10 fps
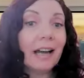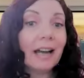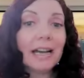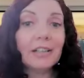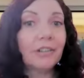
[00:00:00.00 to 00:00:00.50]
need
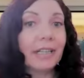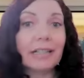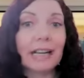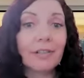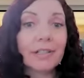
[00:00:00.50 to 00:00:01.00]
nine or
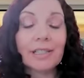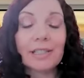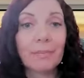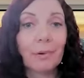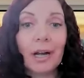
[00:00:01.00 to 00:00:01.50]
10 hours of
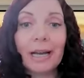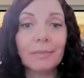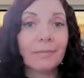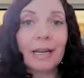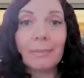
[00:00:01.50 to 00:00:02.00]
sleep or
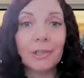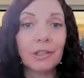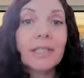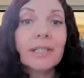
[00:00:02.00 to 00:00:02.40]
I'm, I'm